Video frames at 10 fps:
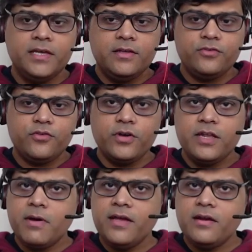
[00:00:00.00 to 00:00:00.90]
So in
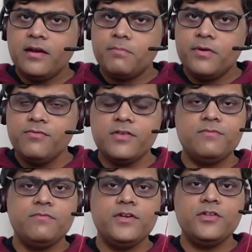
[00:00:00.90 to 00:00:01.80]
my previous
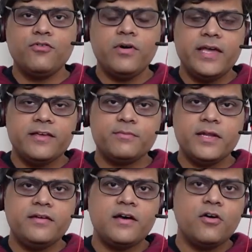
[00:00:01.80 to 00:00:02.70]
video, I
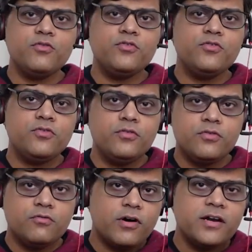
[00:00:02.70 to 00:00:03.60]
explained
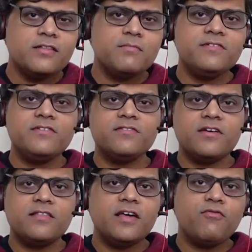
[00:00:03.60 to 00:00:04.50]
what are the mistakes
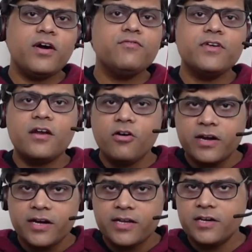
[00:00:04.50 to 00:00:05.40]
are there, why we are not
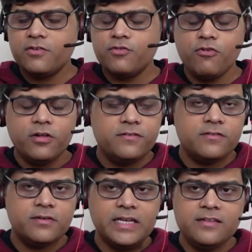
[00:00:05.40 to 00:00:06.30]
getting interview
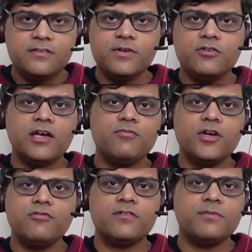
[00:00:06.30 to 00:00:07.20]
calls. In this video, I'm
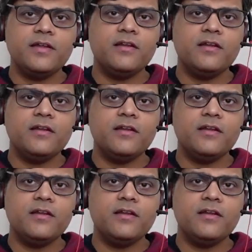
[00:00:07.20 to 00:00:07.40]
going to explain